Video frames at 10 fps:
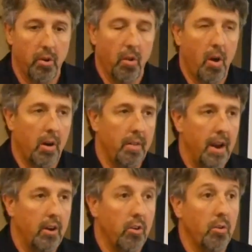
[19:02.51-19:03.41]
are no longer
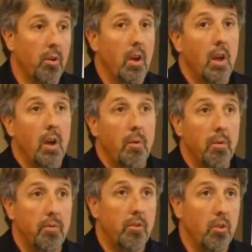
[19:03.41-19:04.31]
there to
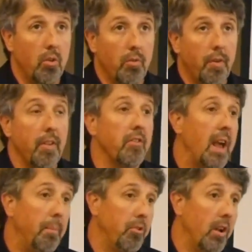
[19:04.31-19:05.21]
to for the
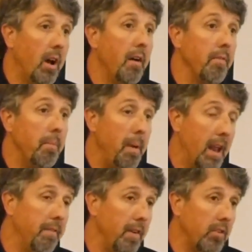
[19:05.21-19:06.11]
exception of the
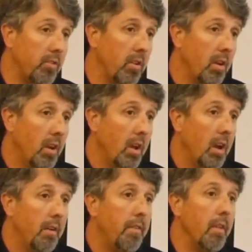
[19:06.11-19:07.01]
benefits
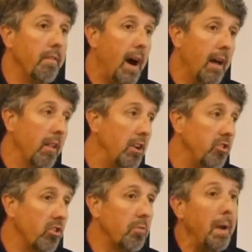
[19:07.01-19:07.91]
for the
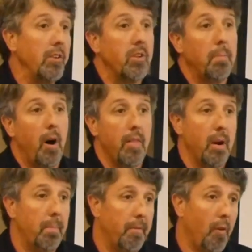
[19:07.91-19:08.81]
violations based upon
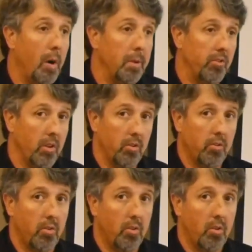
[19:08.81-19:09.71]
their
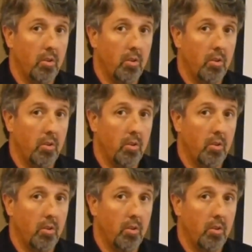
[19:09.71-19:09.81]
performances.